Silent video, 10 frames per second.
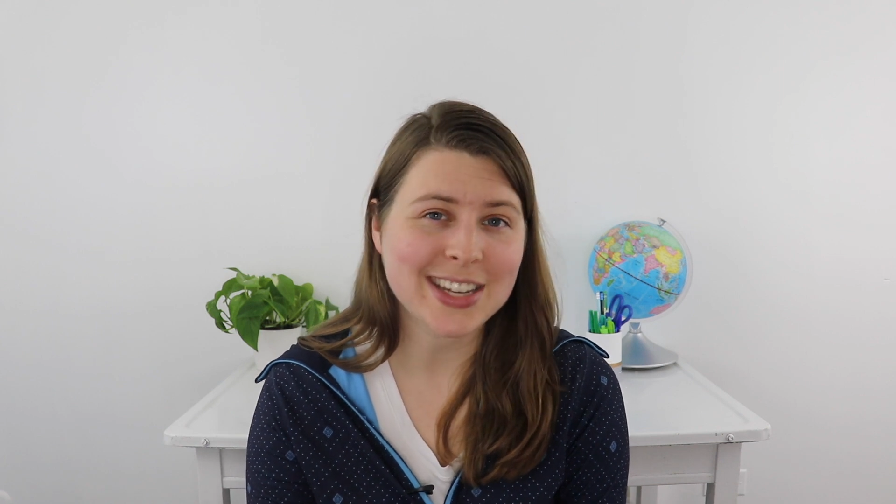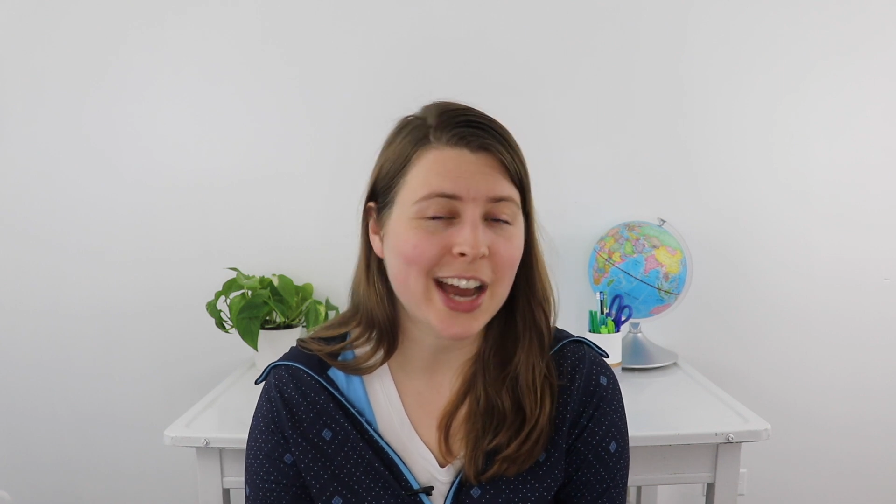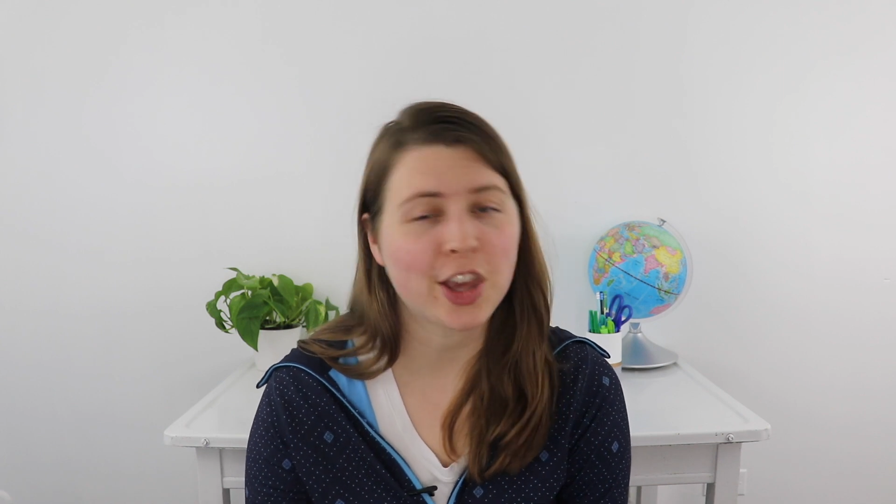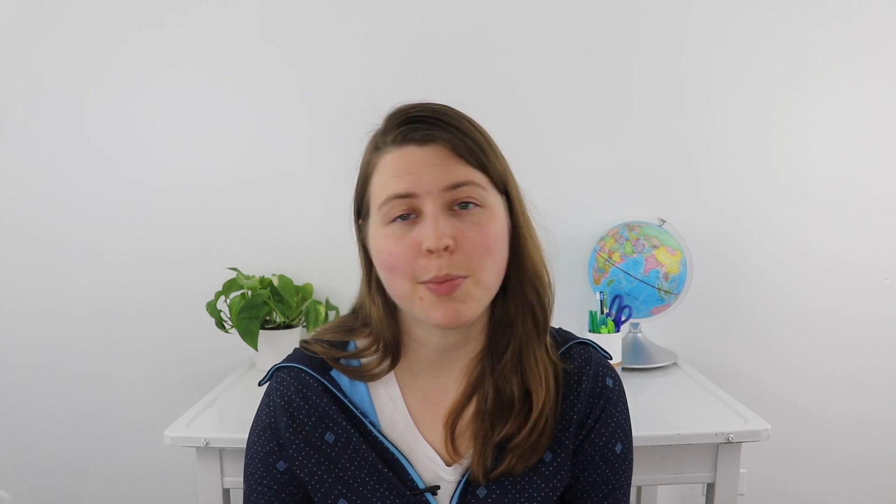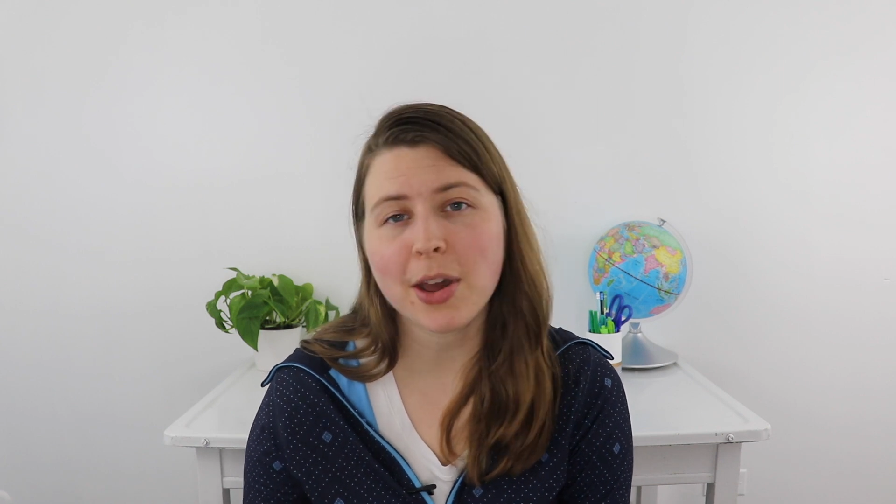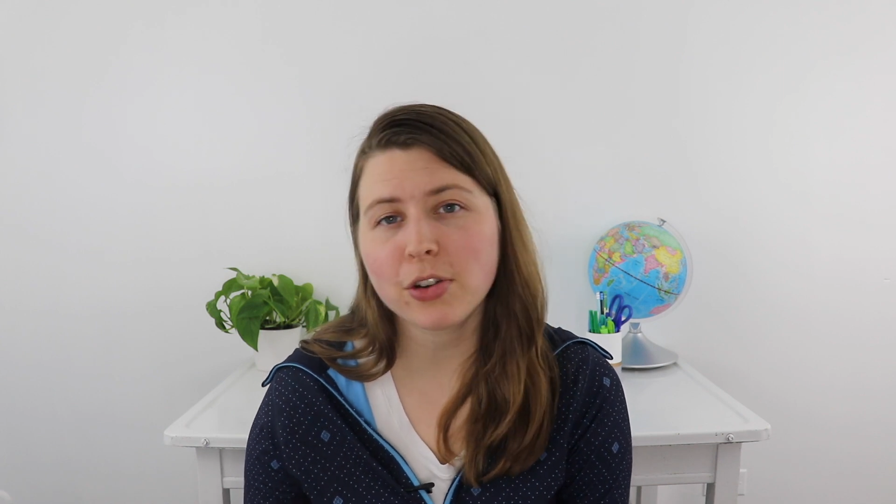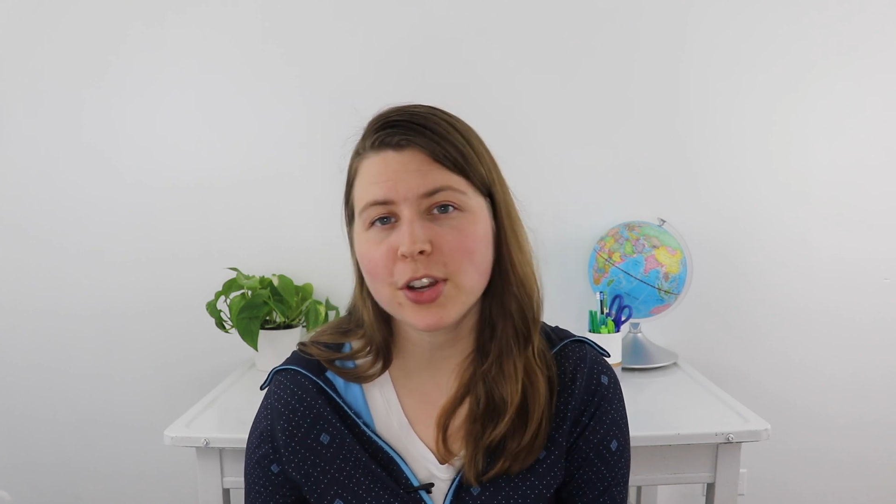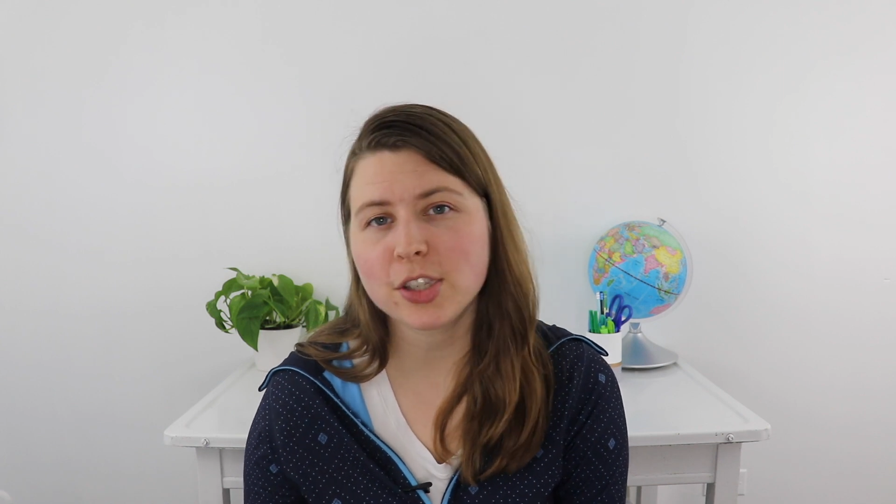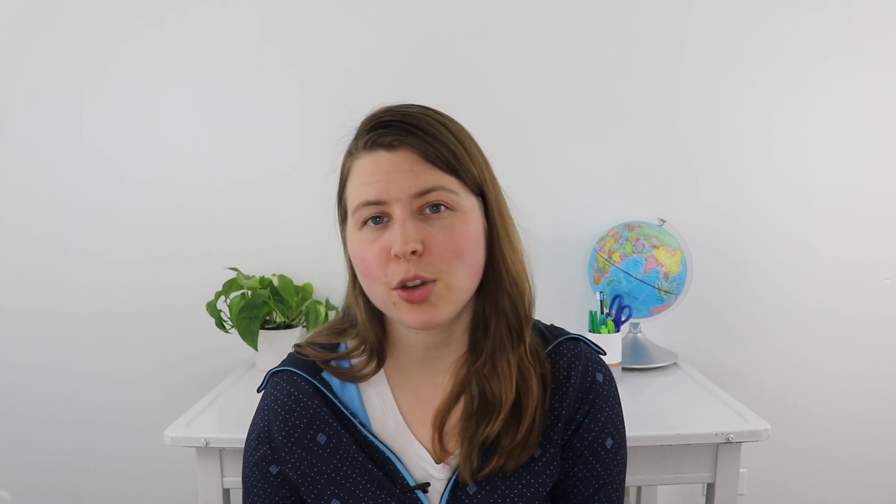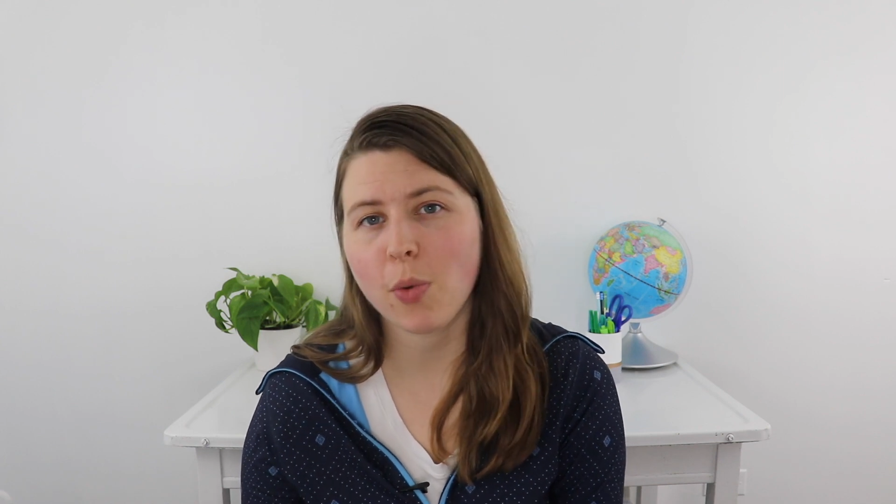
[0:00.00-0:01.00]

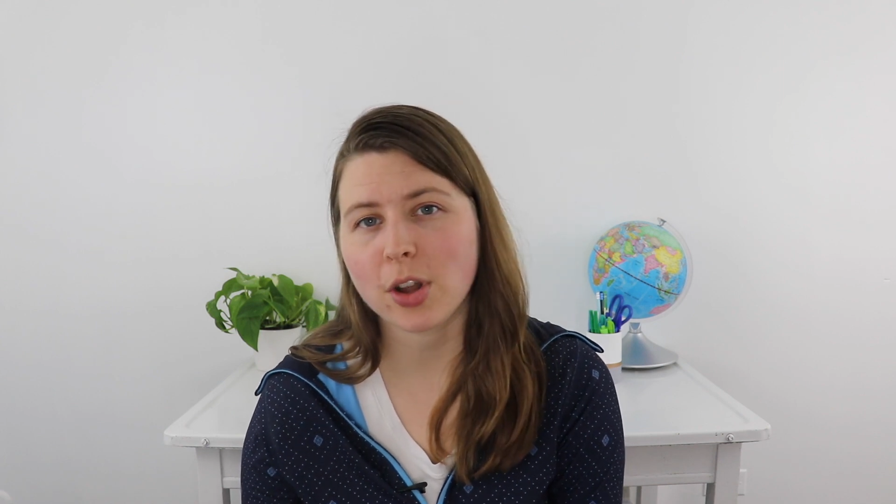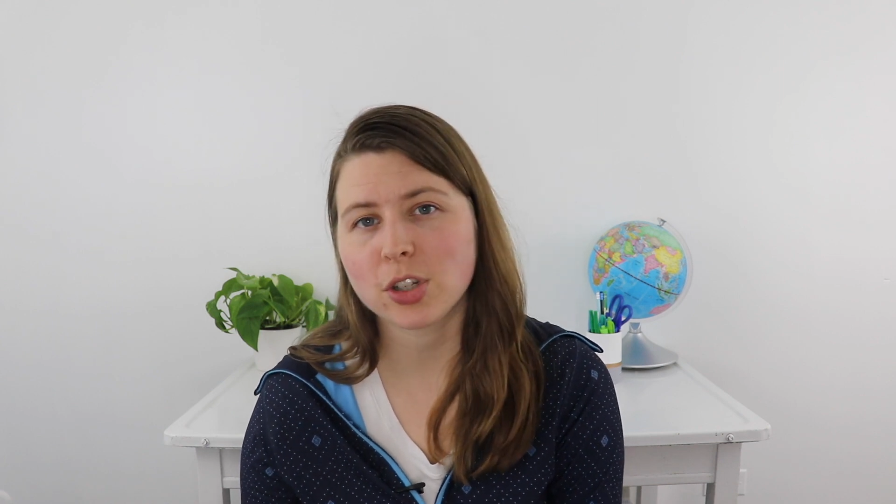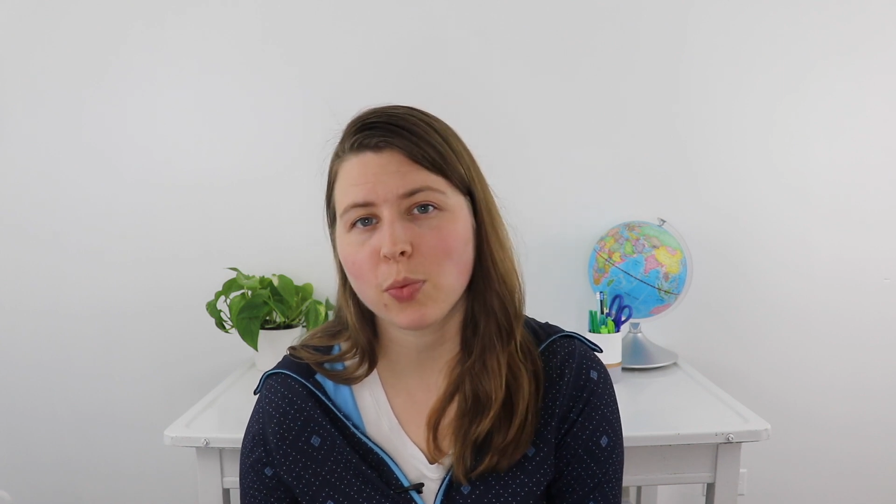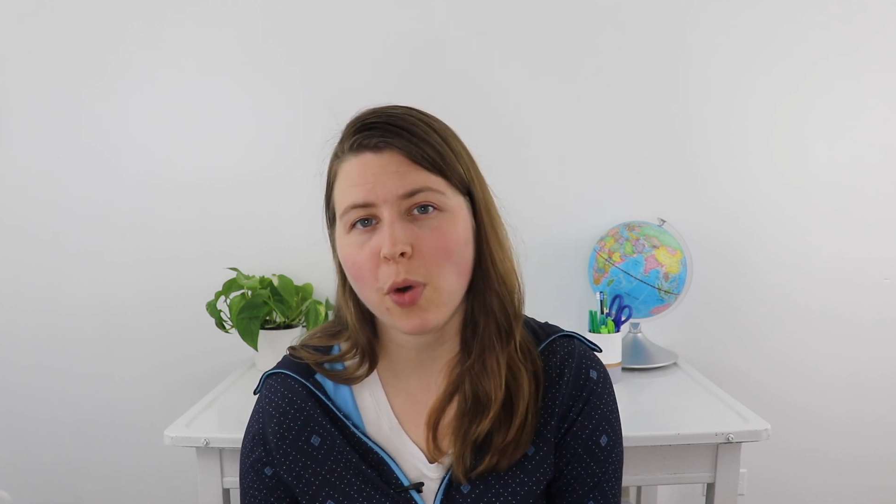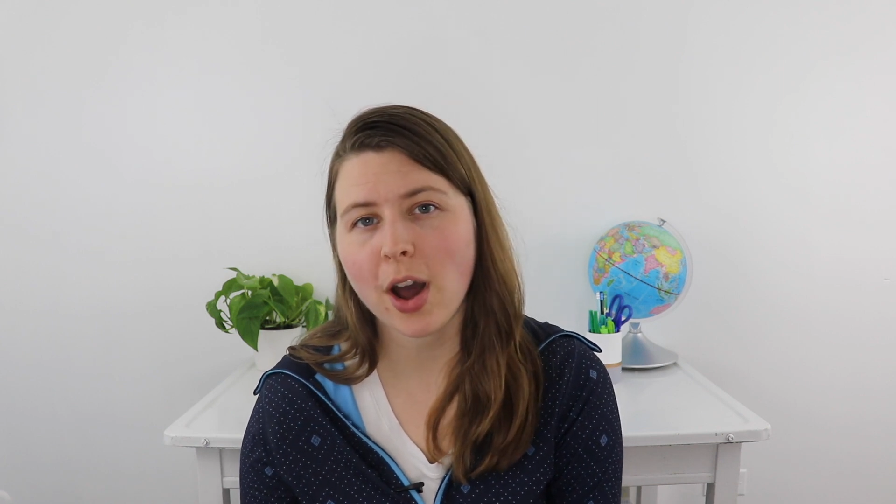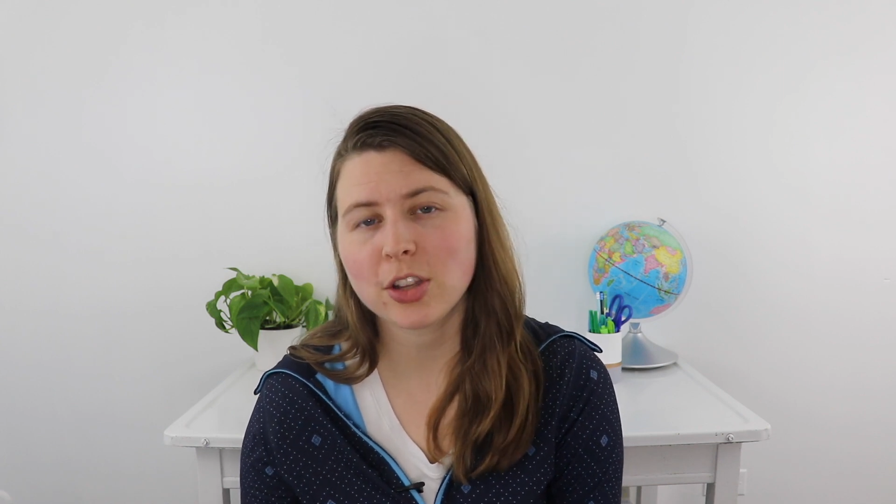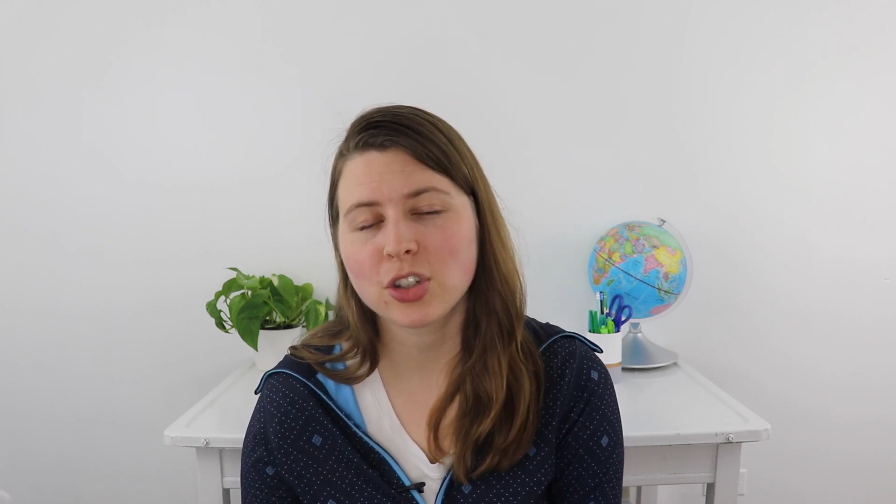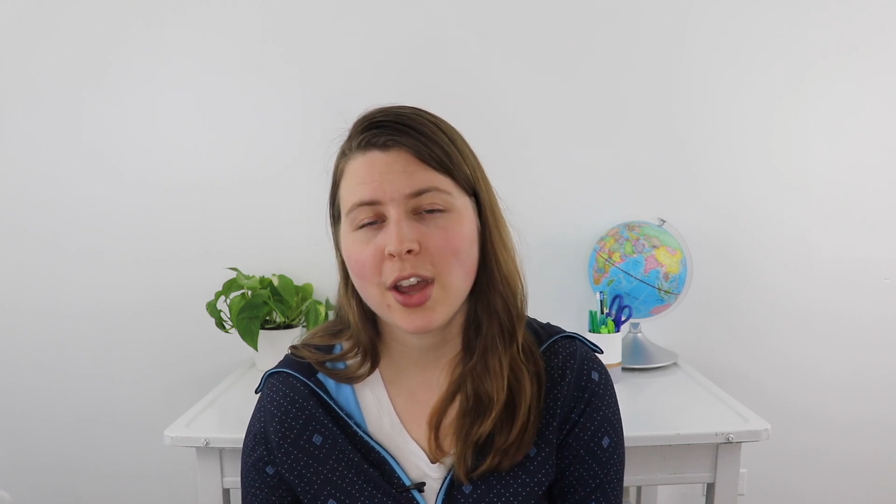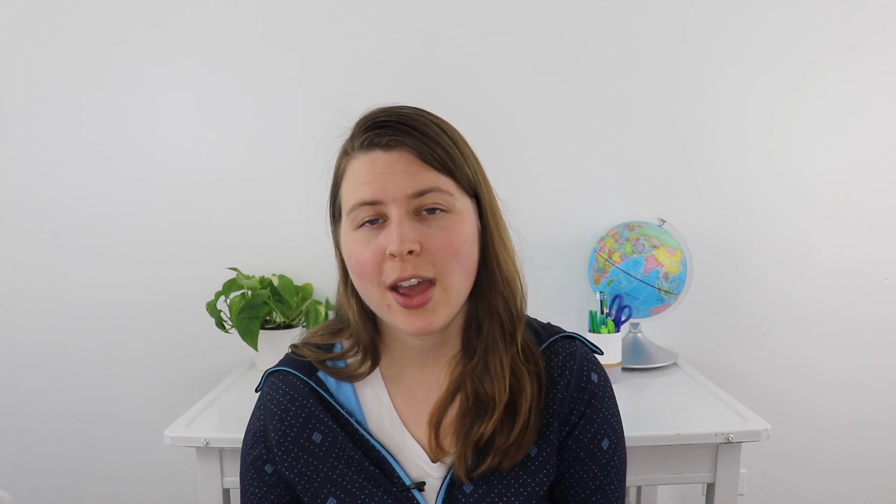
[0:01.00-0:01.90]
documentaries you want to watch,